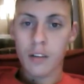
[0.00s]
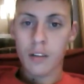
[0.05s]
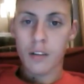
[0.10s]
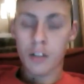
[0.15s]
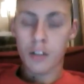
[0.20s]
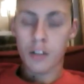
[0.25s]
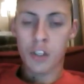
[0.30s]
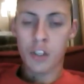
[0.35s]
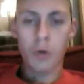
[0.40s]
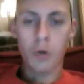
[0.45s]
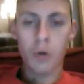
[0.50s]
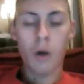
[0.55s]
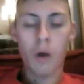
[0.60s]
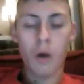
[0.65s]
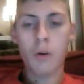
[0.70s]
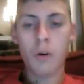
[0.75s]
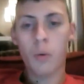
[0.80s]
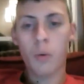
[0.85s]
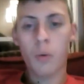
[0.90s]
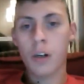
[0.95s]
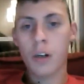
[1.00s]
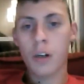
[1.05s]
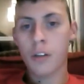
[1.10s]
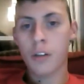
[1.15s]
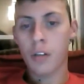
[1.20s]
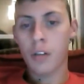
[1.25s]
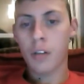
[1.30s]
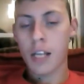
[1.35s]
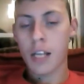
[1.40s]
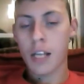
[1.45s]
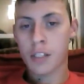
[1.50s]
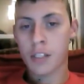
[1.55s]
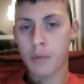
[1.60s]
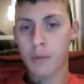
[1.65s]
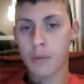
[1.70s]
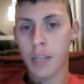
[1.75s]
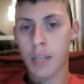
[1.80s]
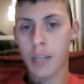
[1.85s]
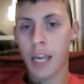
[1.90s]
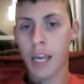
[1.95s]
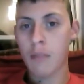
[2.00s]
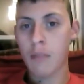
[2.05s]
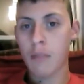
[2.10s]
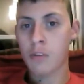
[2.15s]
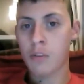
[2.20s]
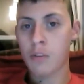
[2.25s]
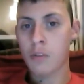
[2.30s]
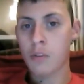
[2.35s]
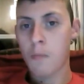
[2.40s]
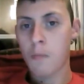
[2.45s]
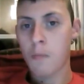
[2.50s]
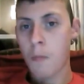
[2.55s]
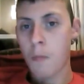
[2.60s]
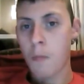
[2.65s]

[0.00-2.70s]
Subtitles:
They're 2-0-1 in their last 3 games.